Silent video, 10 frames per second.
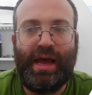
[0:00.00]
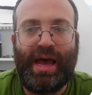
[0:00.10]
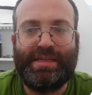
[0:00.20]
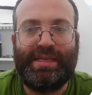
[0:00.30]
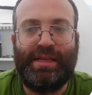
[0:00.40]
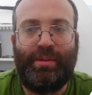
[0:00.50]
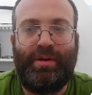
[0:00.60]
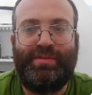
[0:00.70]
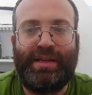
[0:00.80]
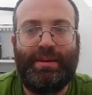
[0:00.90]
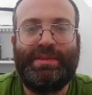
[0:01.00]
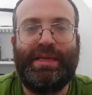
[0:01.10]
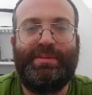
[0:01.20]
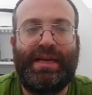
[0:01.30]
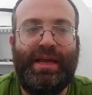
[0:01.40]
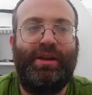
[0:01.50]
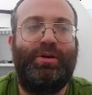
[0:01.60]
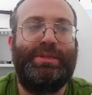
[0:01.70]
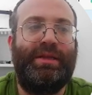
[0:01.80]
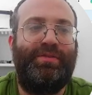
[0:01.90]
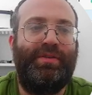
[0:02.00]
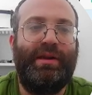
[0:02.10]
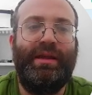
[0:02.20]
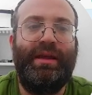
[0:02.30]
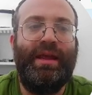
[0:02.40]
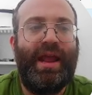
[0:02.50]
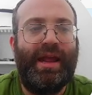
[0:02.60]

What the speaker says: as the number of time steps n goes to infinity.